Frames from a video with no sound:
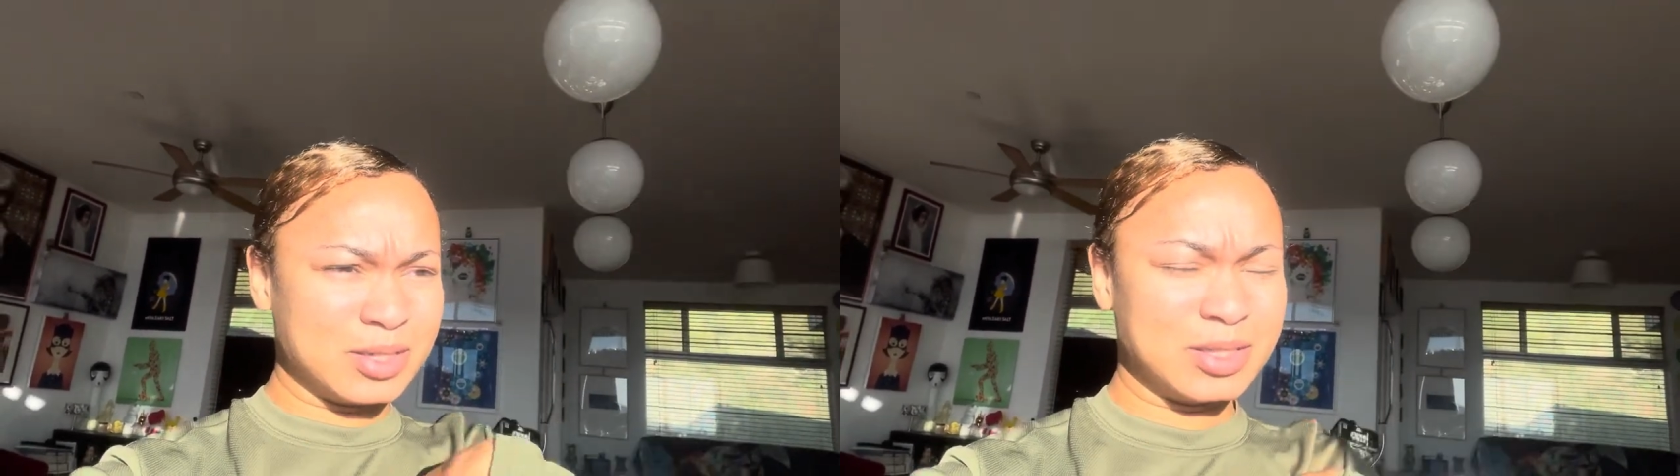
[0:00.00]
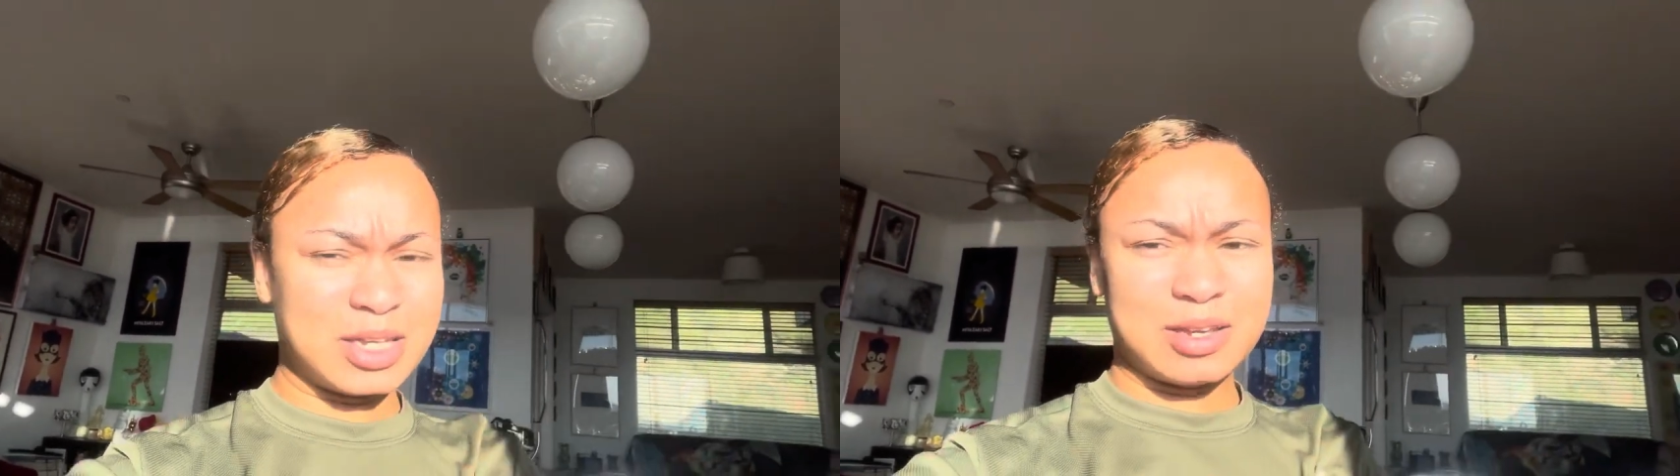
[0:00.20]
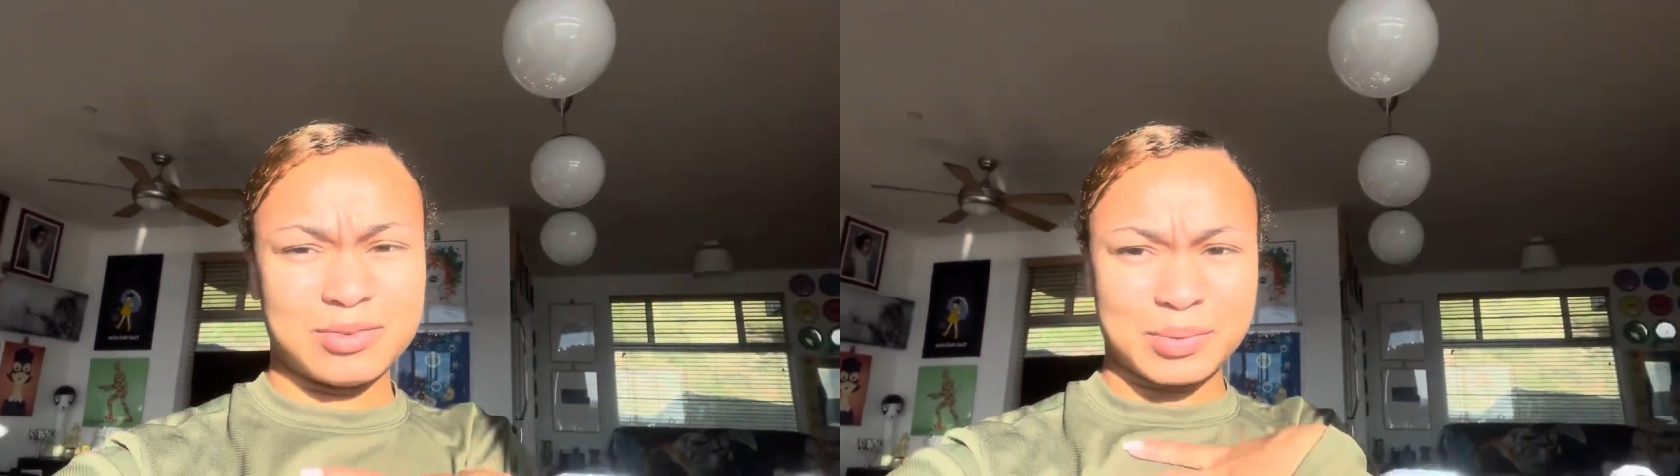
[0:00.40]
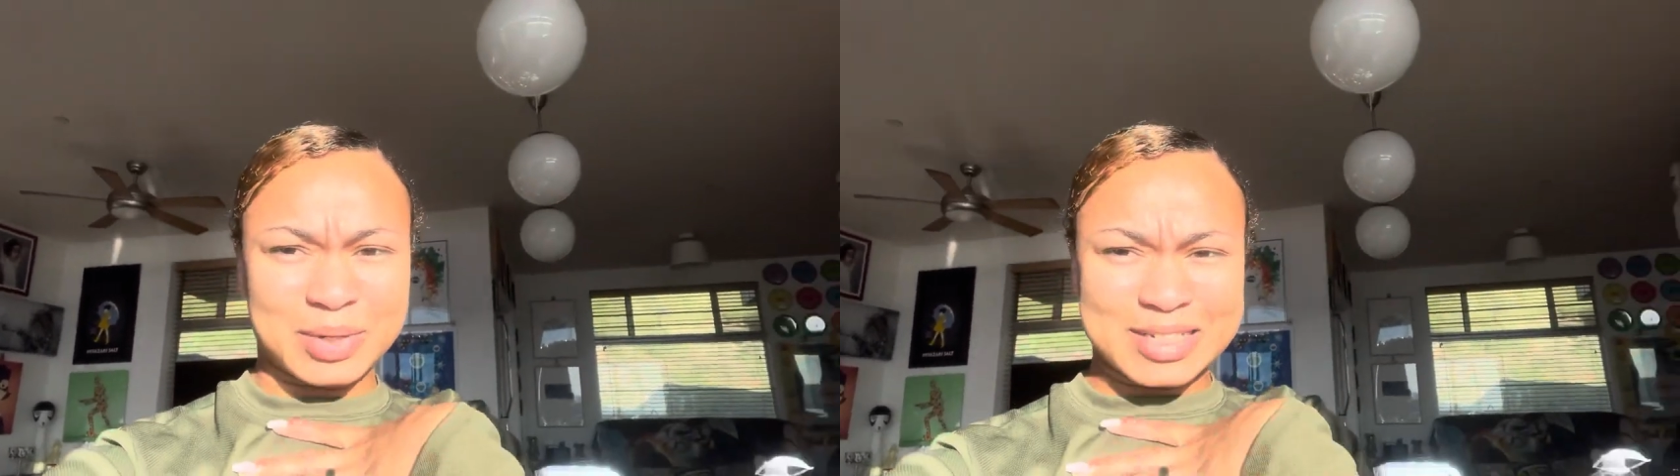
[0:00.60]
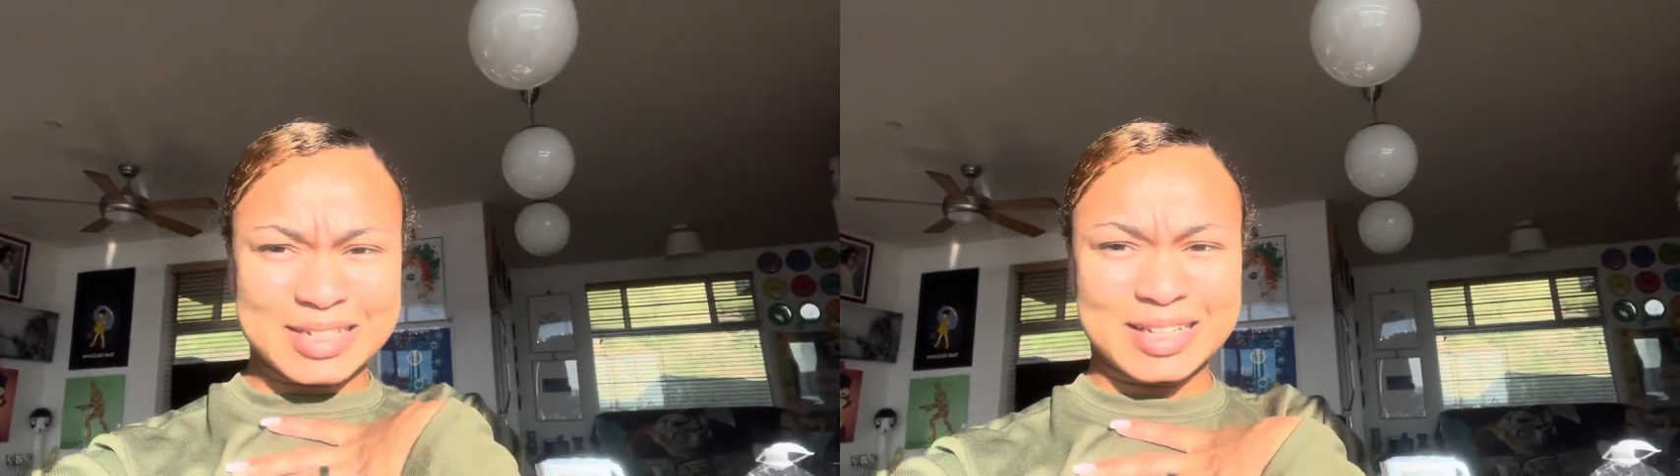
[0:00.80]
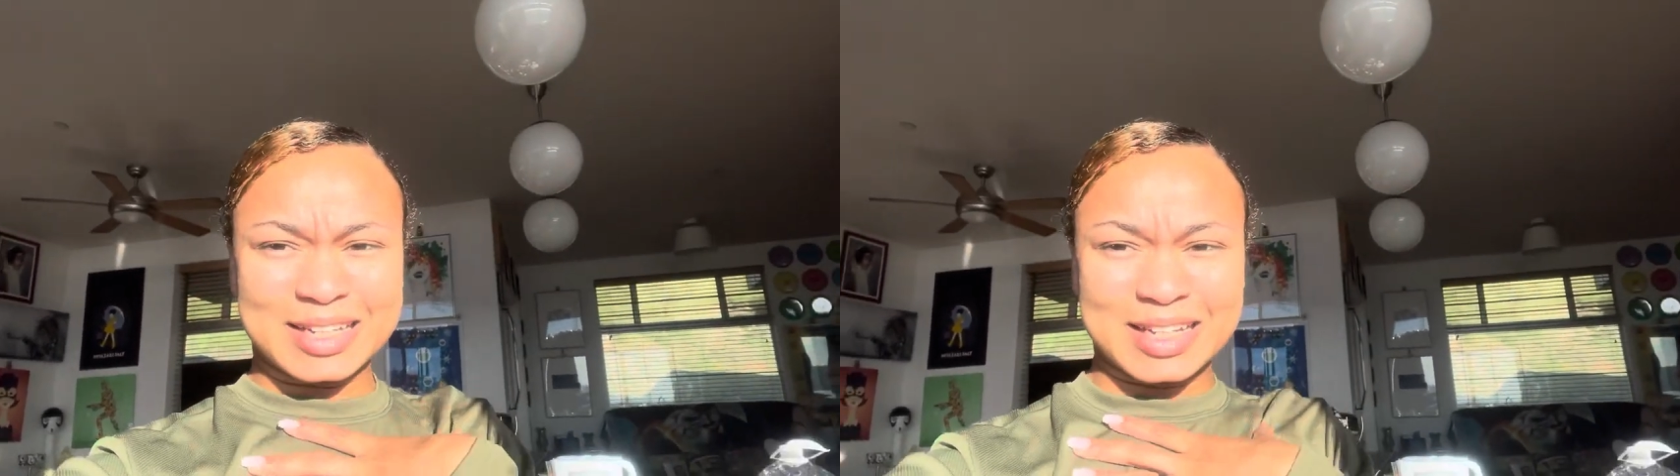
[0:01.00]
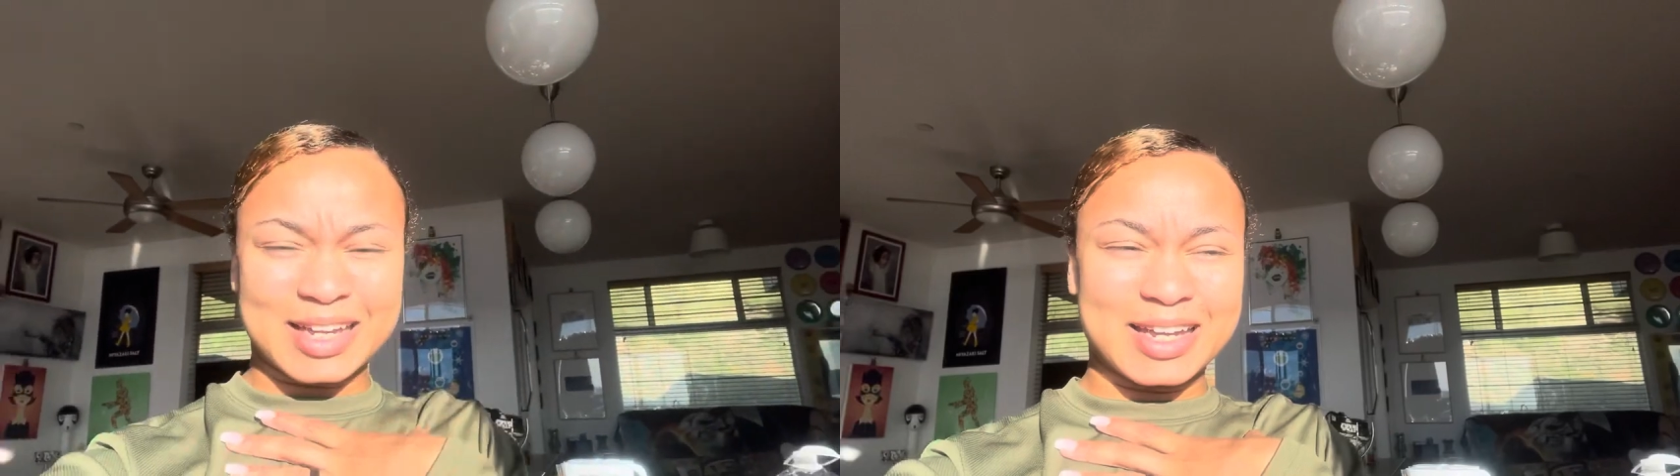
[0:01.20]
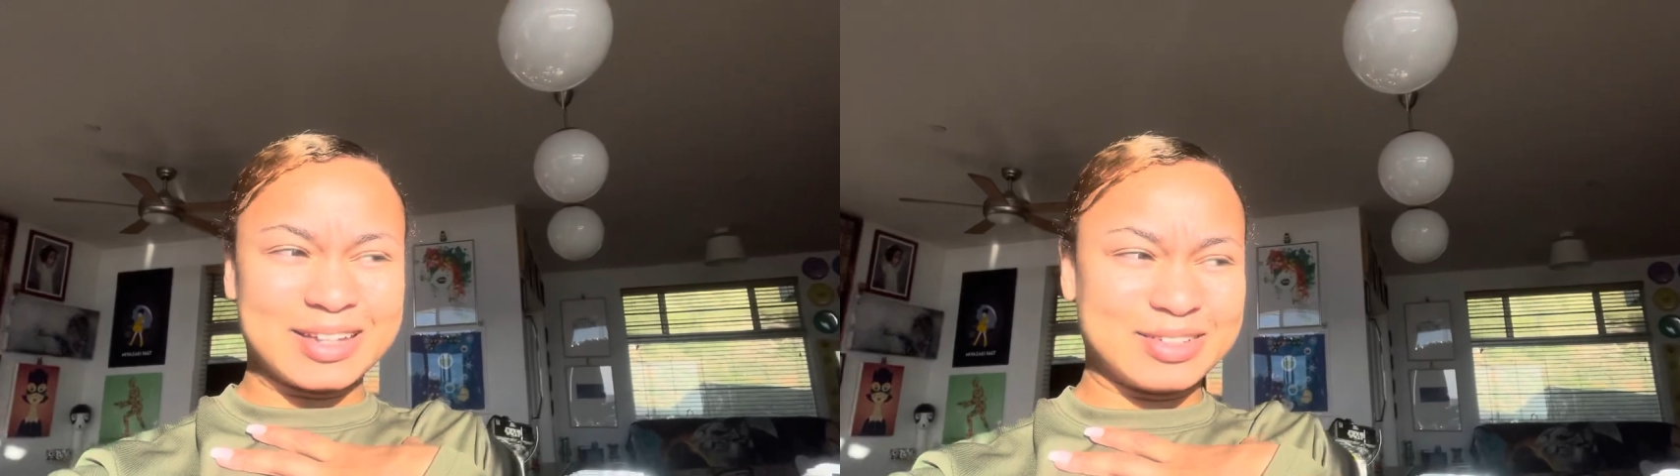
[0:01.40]
Thank you for watching
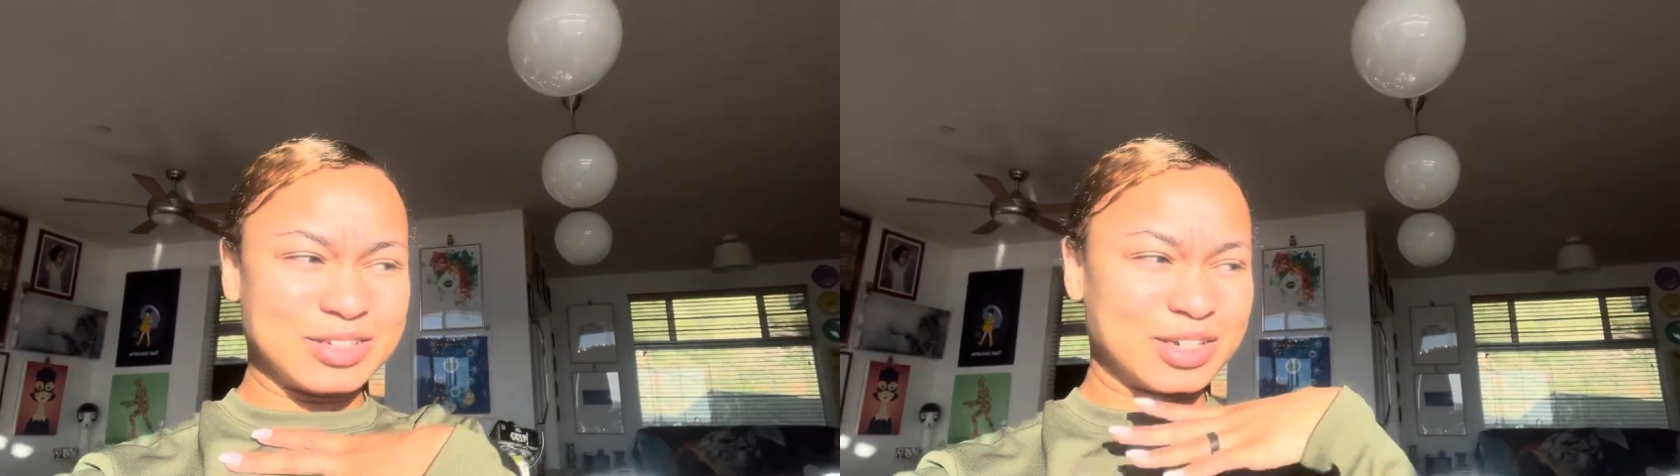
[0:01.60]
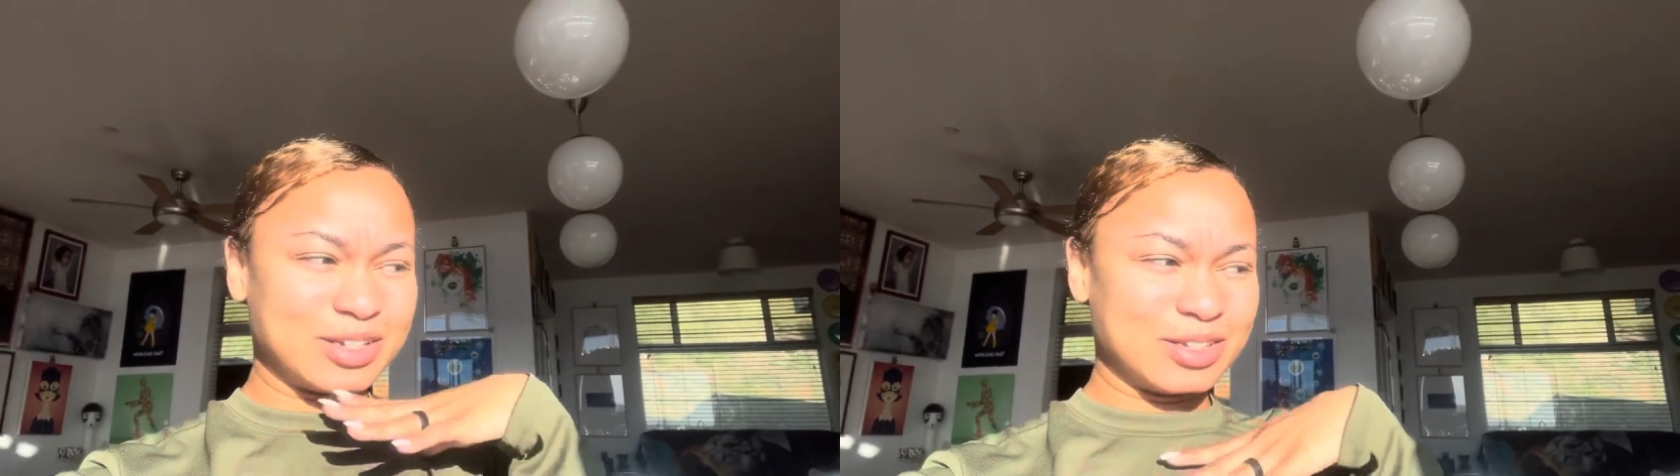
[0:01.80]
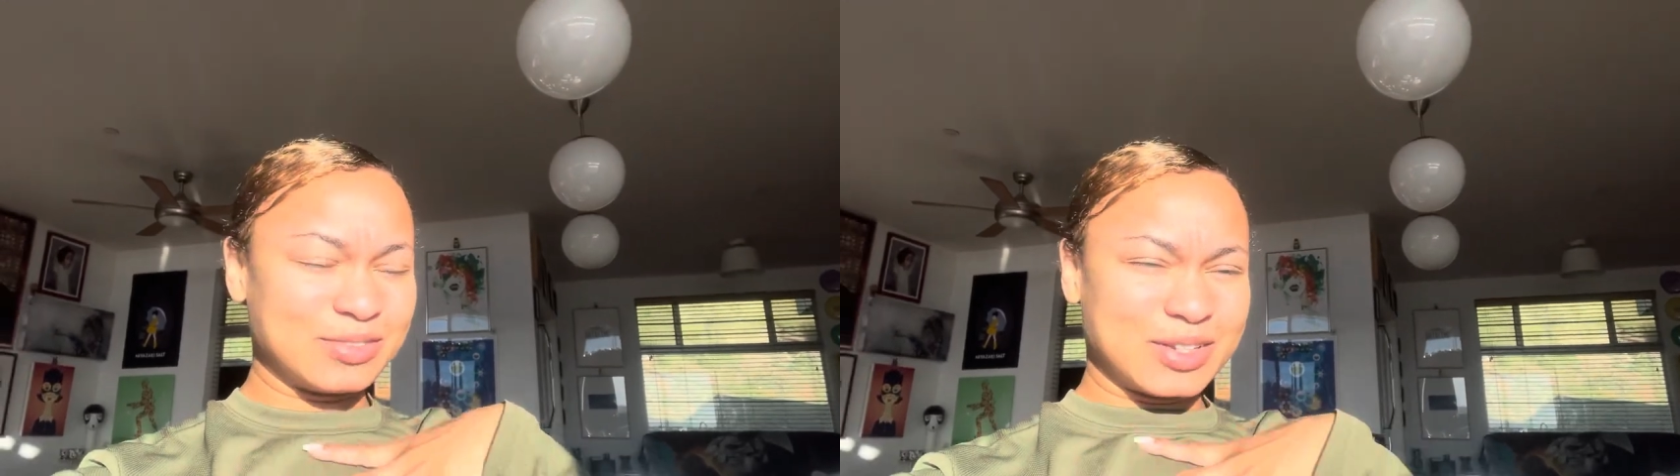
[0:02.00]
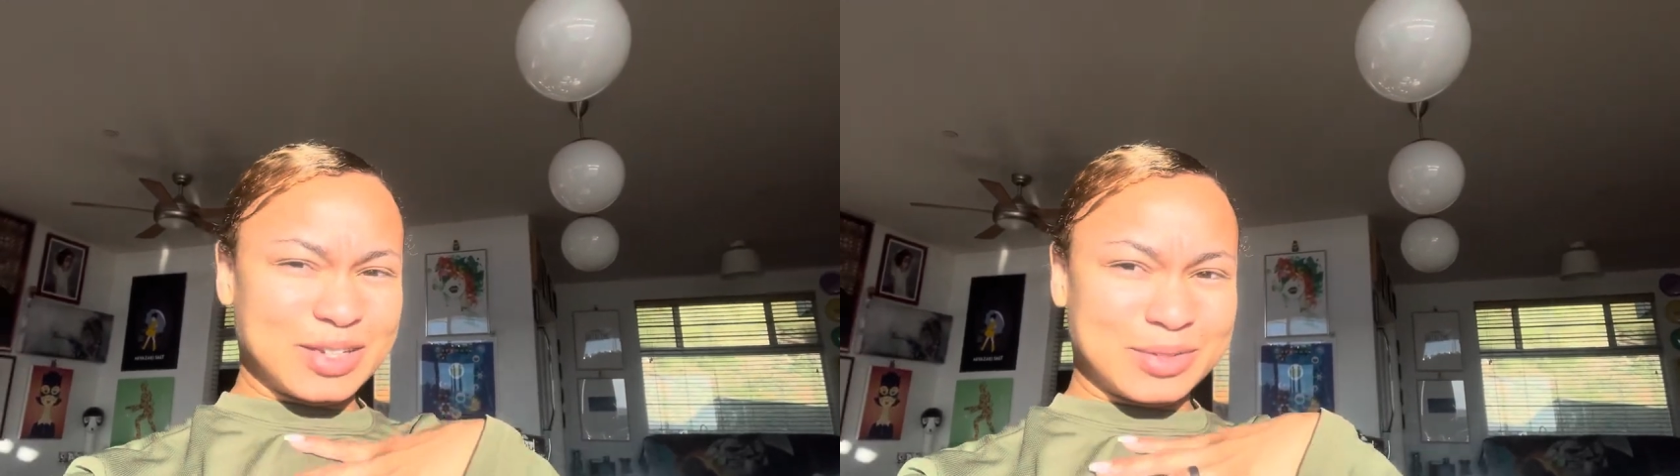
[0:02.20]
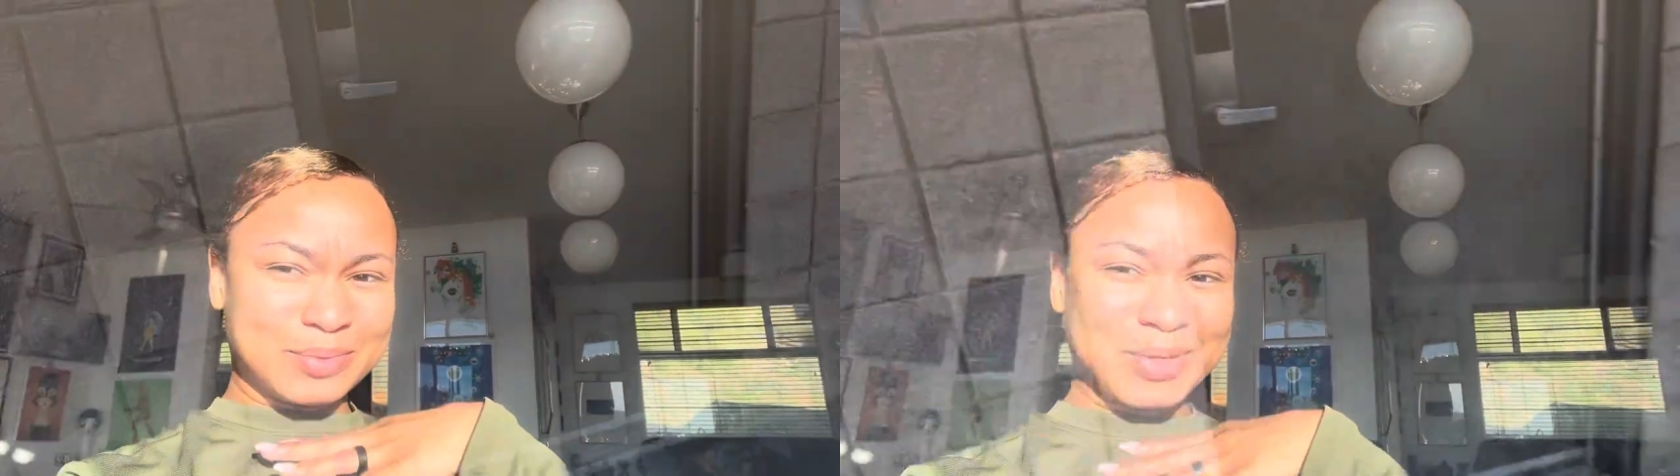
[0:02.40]
and share this video.